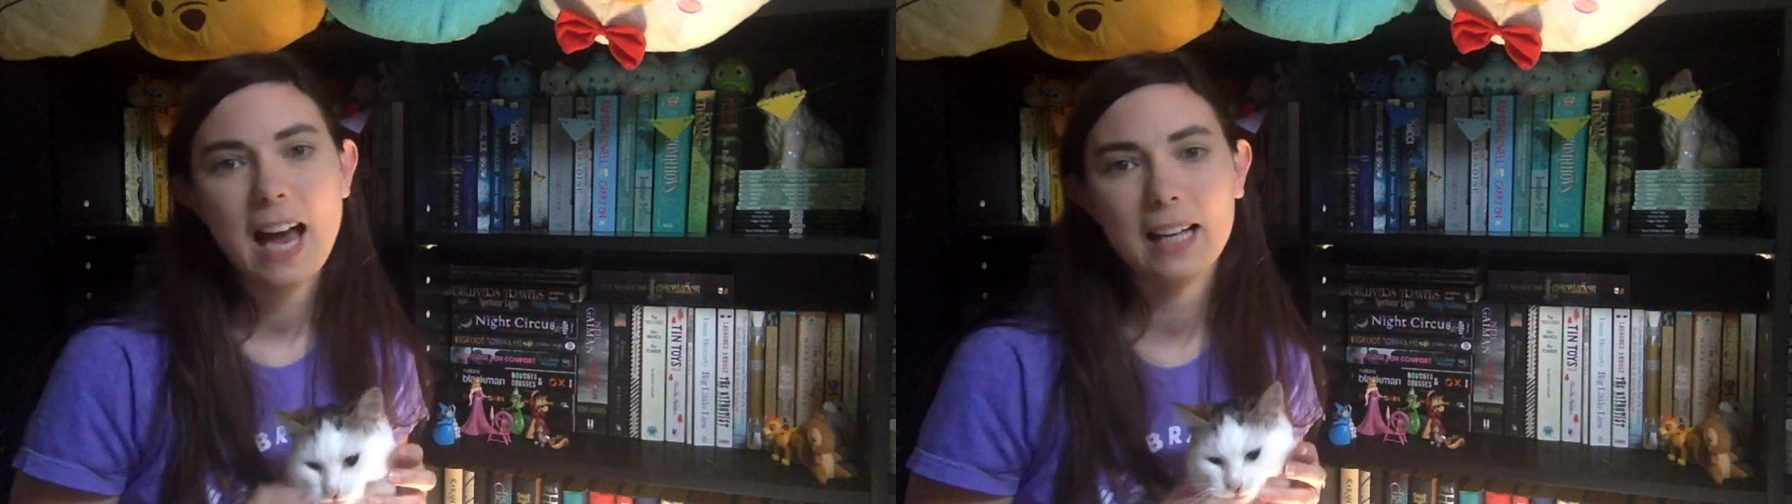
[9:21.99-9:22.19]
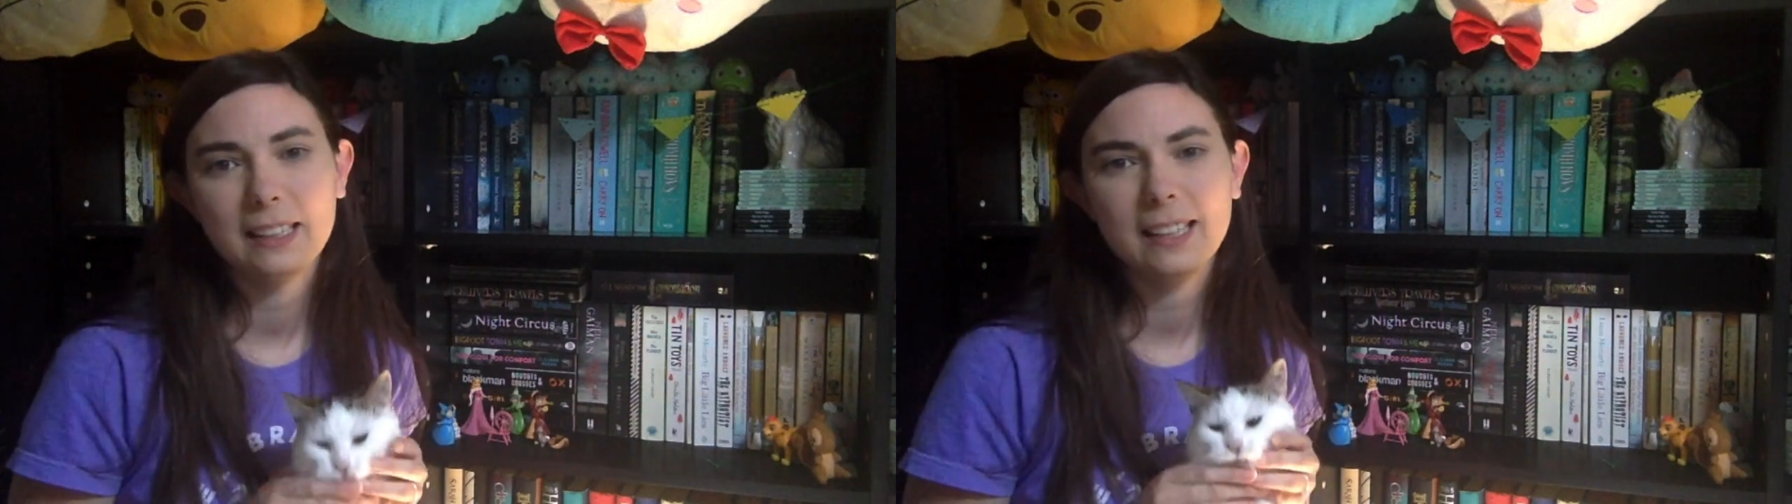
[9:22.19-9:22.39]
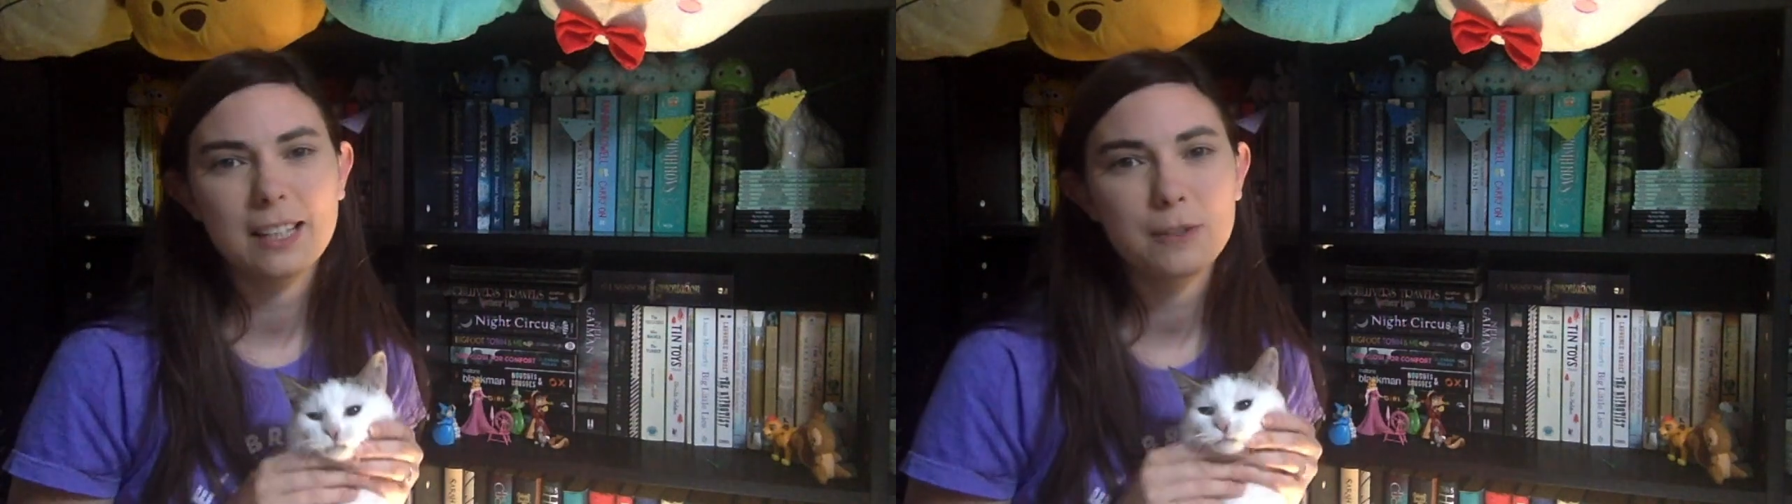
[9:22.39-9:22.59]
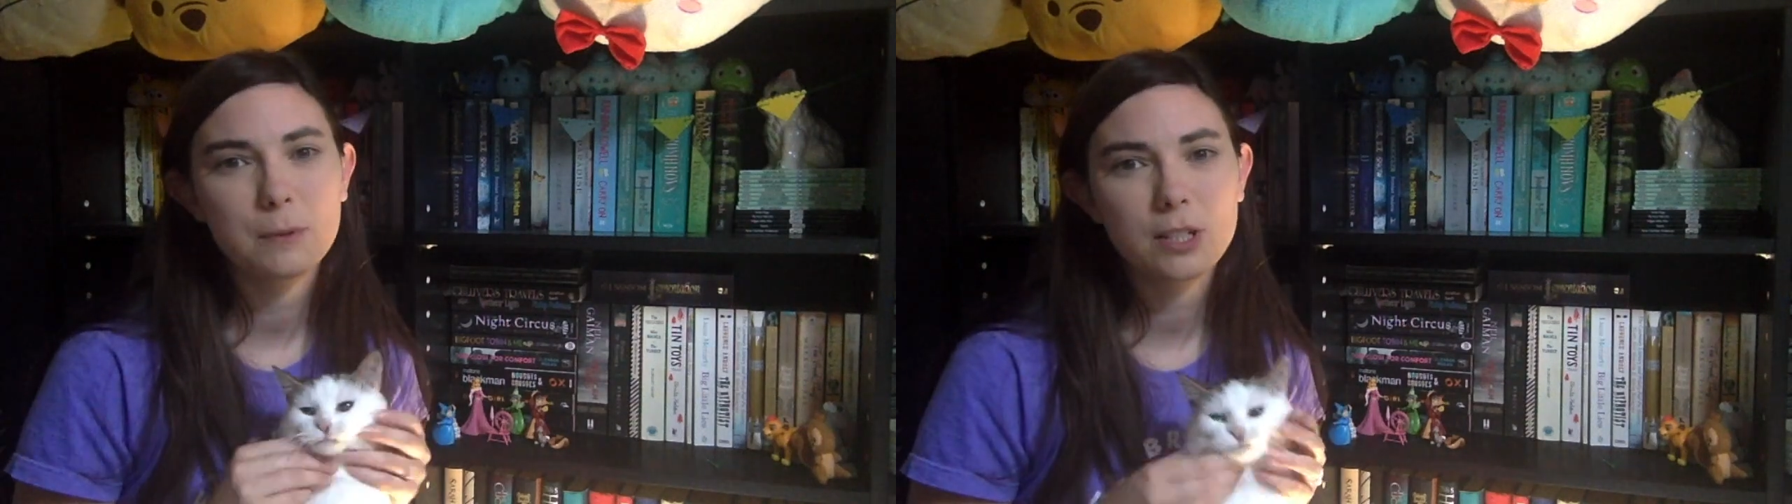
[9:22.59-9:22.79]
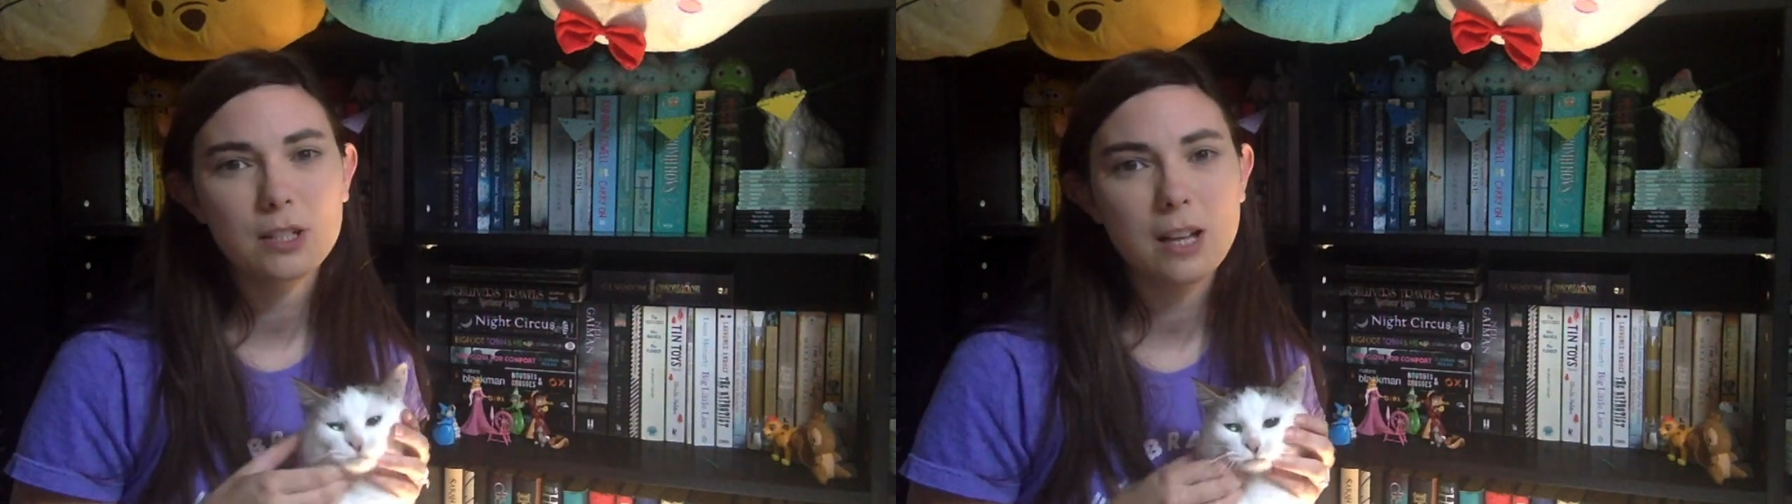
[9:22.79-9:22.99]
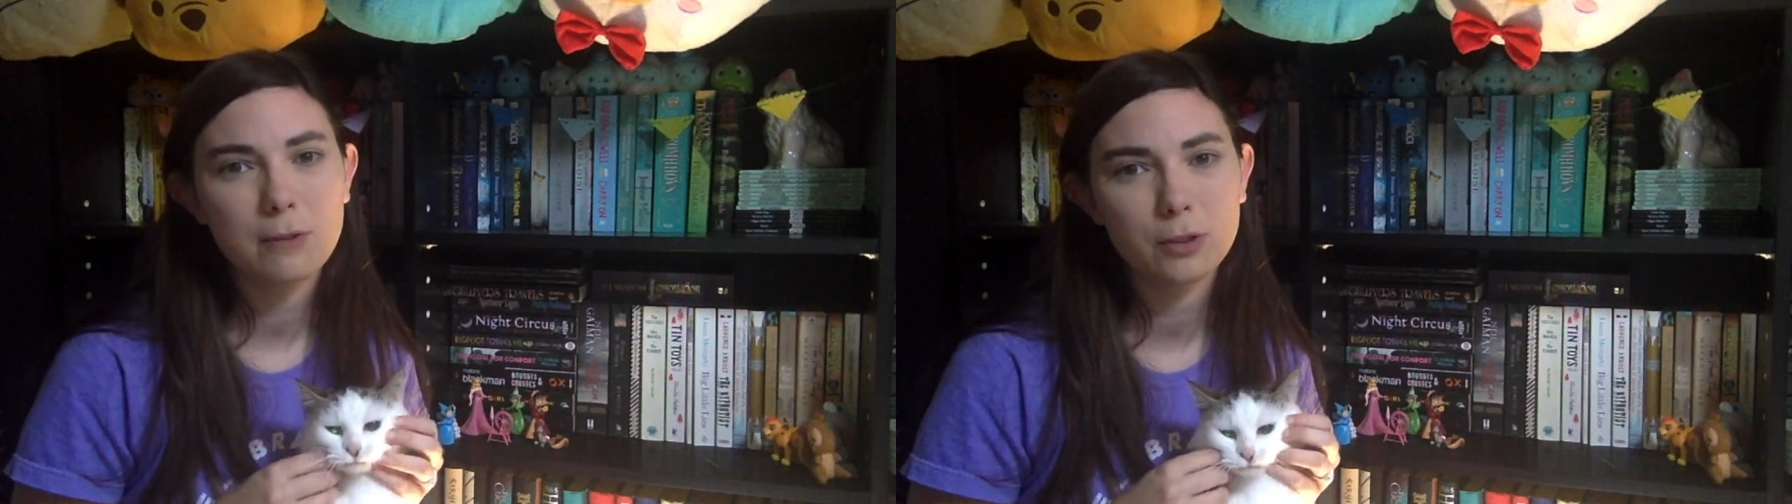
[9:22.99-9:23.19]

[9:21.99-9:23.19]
And you would just have